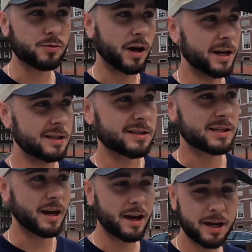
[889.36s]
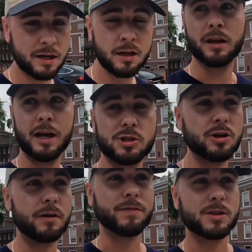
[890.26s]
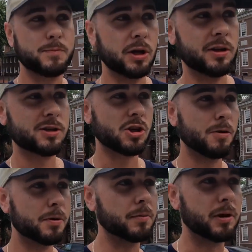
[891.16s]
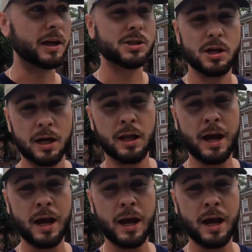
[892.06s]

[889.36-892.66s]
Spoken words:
right inside. Not sure if this building's open, but let's check it